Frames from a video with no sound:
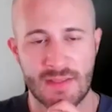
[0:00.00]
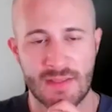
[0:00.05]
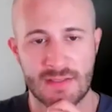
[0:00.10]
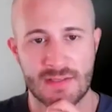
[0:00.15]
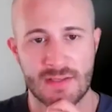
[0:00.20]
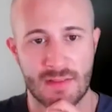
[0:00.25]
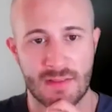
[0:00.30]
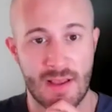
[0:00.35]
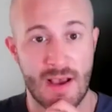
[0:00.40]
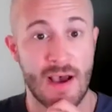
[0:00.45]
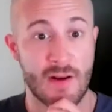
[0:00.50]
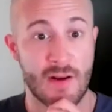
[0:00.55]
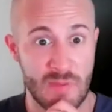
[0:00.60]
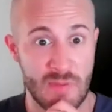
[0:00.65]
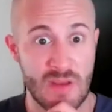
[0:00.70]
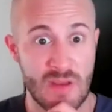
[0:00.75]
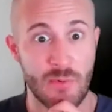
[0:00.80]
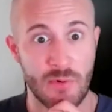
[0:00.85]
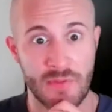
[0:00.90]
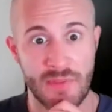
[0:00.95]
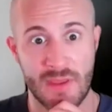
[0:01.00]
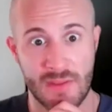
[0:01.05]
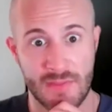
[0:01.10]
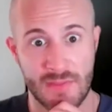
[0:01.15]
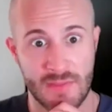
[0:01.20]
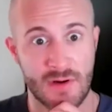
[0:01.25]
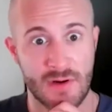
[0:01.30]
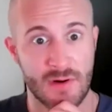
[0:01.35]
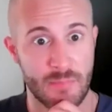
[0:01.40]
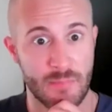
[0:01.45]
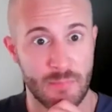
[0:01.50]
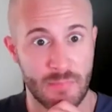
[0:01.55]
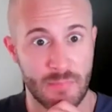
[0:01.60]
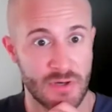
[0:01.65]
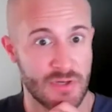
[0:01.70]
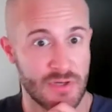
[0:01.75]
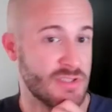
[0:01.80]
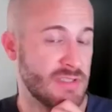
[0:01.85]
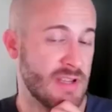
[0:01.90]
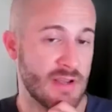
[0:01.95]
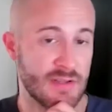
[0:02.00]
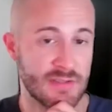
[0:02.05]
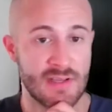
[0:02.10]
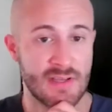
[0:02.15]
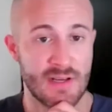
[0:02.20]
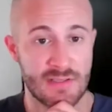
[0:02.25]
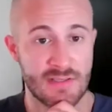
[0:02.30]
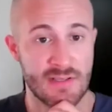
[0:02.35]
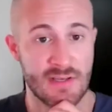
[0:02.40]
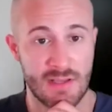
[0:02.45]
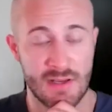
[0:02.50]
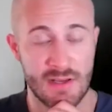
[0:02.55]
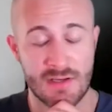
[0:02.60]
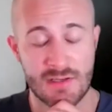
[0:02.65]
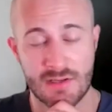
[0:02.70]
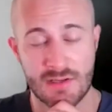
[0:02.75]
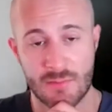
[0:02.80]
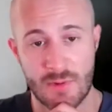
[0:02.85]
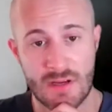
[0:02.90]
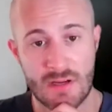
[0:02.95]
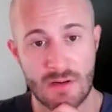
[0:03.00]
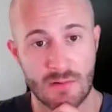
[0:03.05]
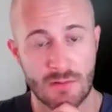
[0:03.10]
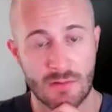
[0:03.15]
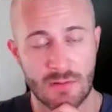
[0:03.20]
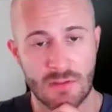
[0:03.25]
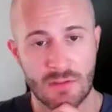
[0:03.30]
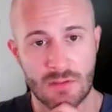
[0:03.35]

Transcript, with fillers: That's a lot right? of people then that are purchasing outside of syndication. Wow.